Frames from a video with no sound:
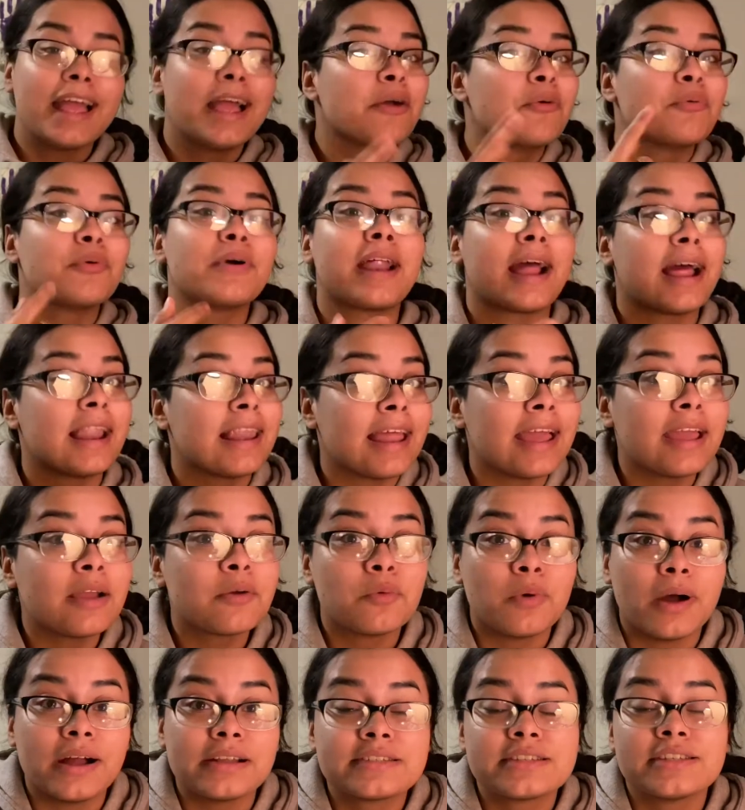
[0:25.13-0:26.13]
what I like
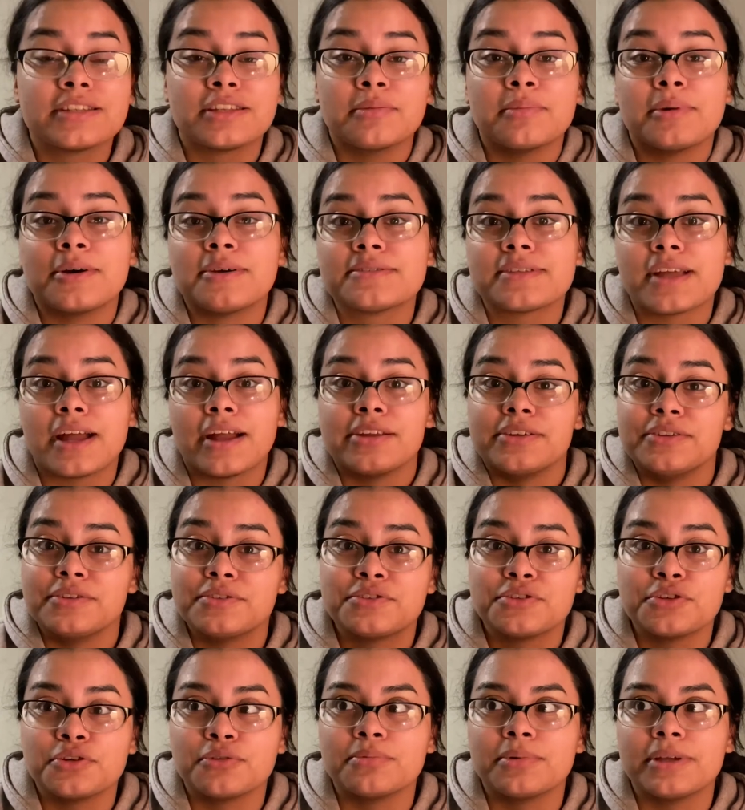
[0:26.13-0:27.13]
watching the most on
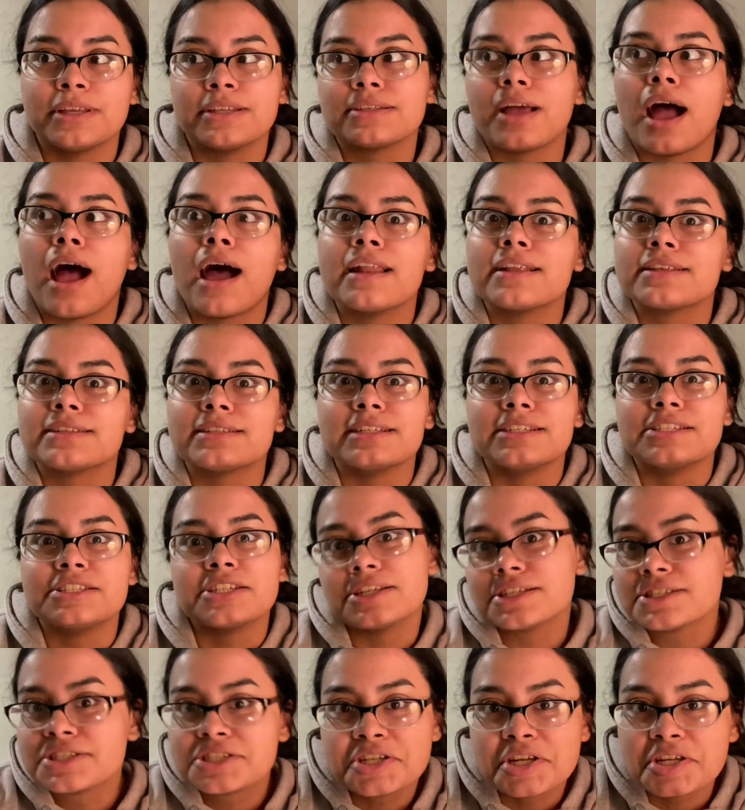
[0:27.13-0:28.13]
YouTube is honestly
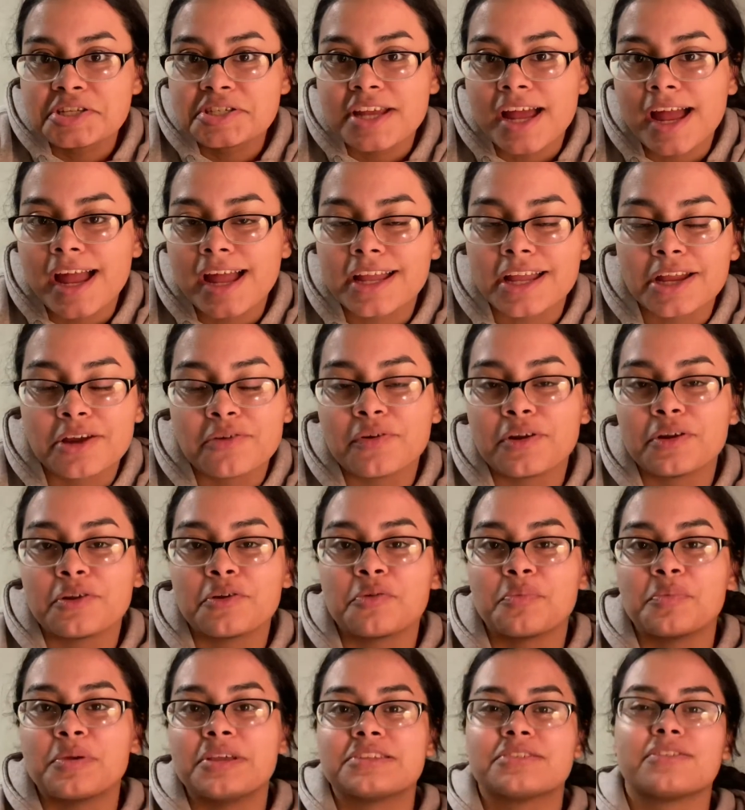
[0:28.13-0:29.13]
just Chit Chat and
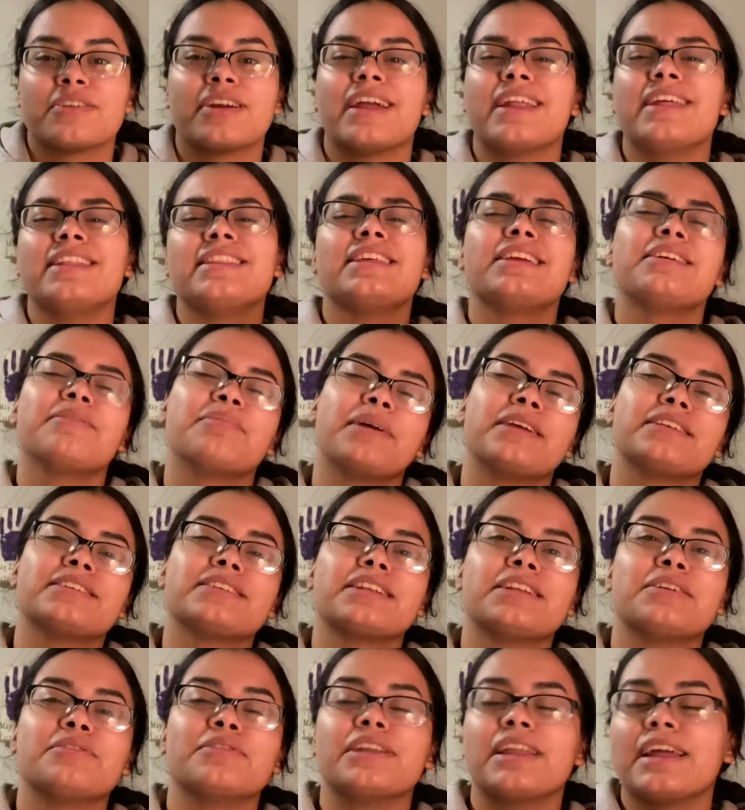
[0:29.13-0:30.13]
Grwm, so anything
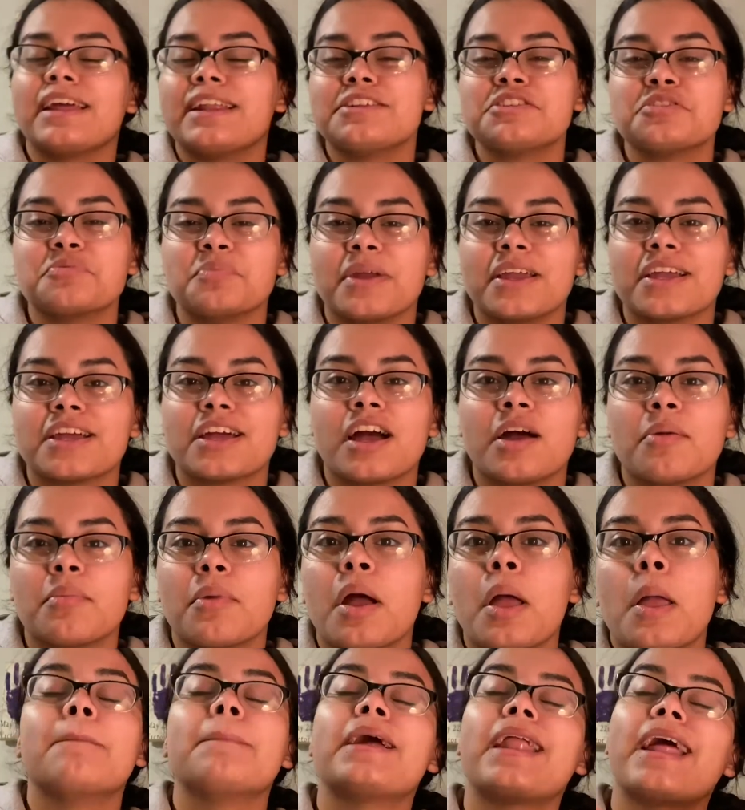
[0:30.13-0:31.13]
basically related to makeup.
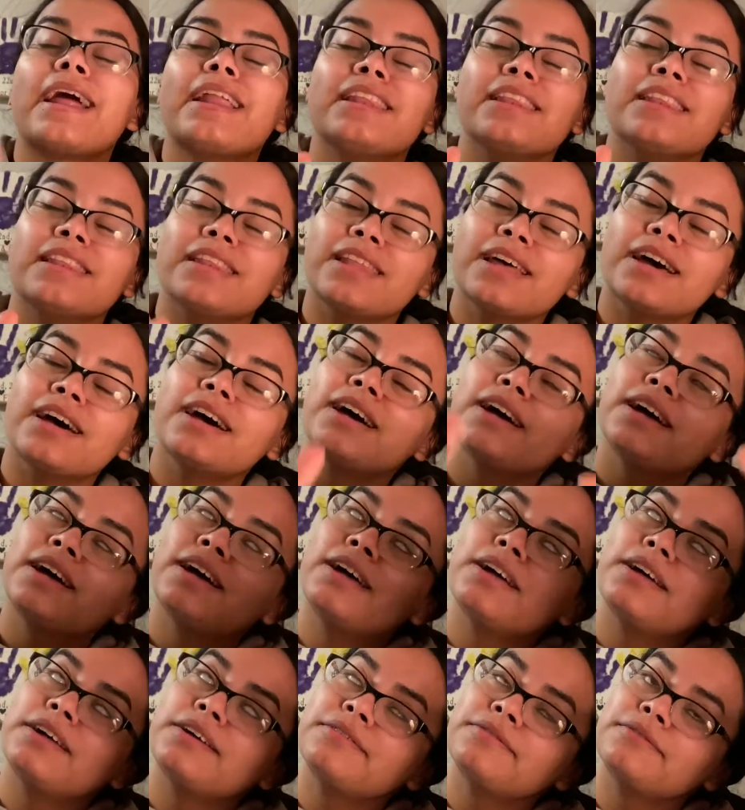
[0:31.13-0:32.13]
But I
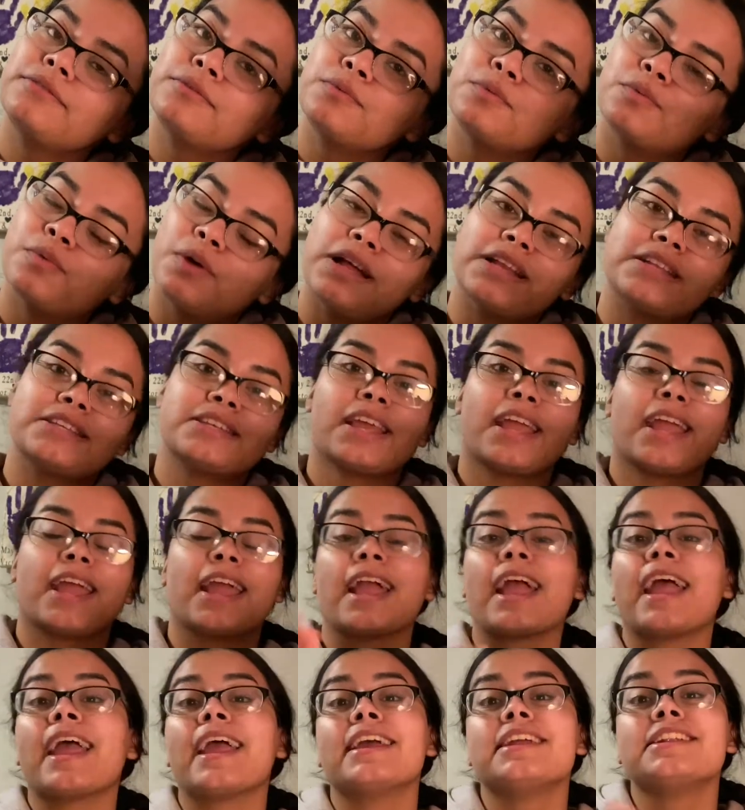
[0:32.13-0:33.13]
love watching
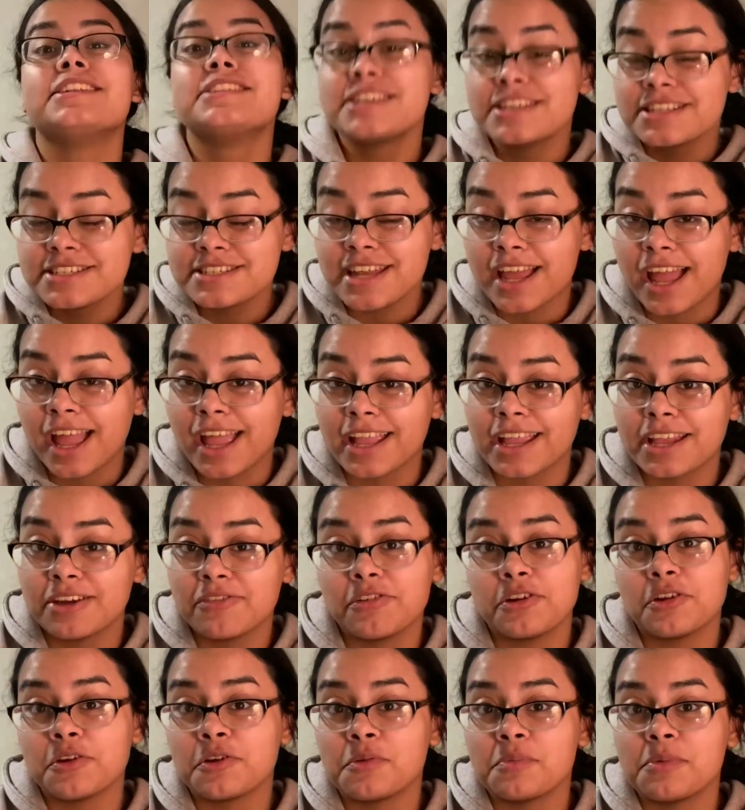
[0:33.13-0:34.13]
a Chit Chat
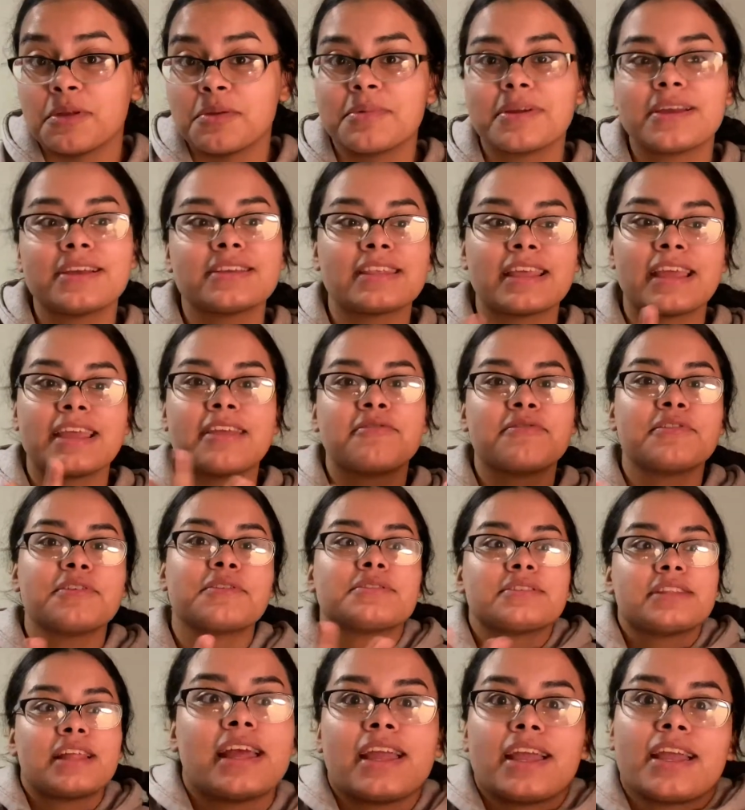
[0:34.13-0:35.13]
Grwm because it
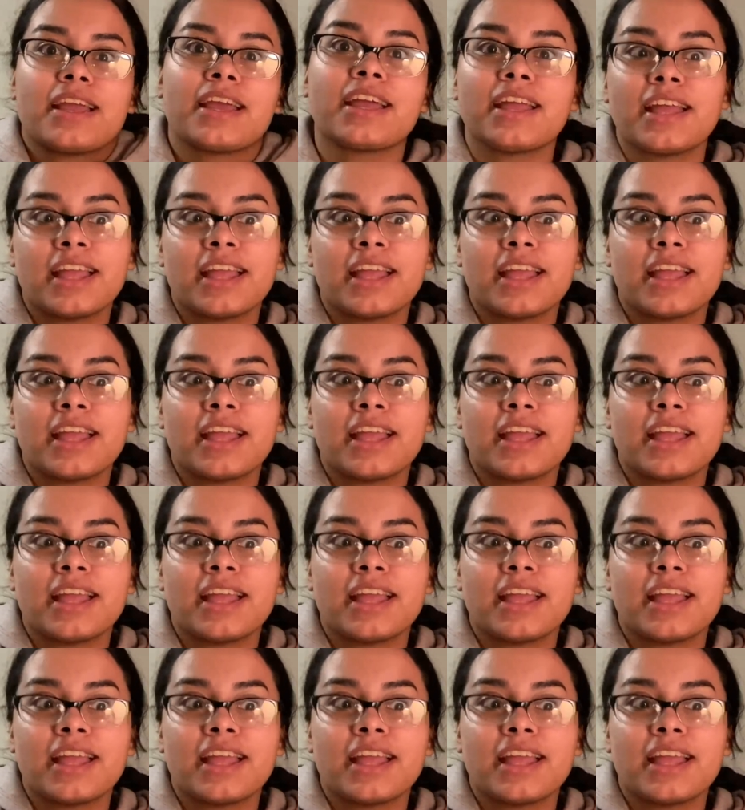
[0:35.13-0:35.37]
feels like